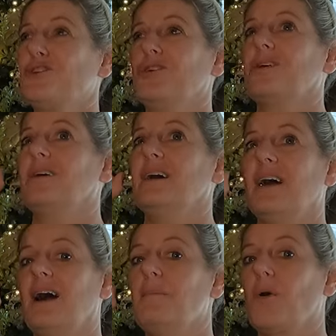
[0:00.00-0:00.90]
took
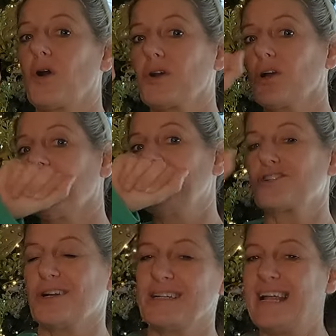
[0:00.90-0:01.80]
a marker
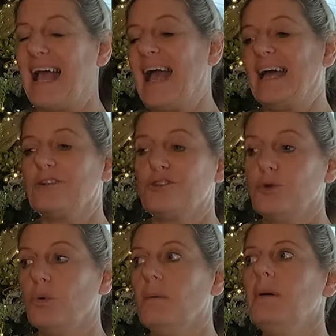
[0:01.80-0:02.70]
and tried to add
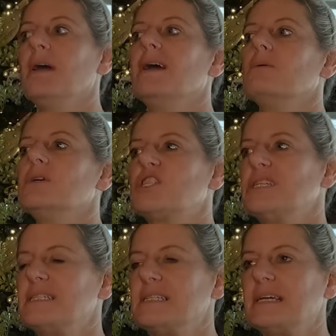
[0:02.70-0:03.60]
to them, which
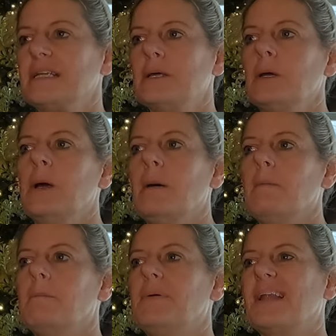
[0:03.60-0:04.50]
it did,
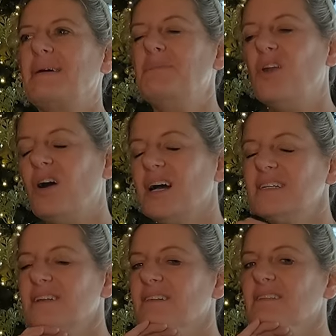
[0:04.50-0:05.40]
but I'm
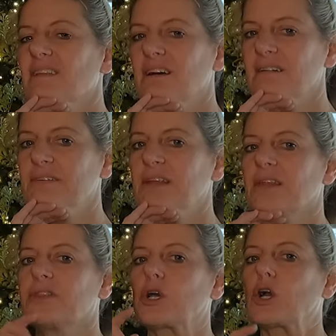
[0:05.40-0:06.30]
not
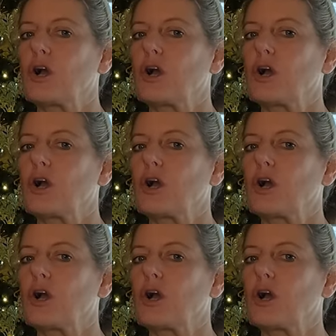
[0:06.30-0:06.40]
loving the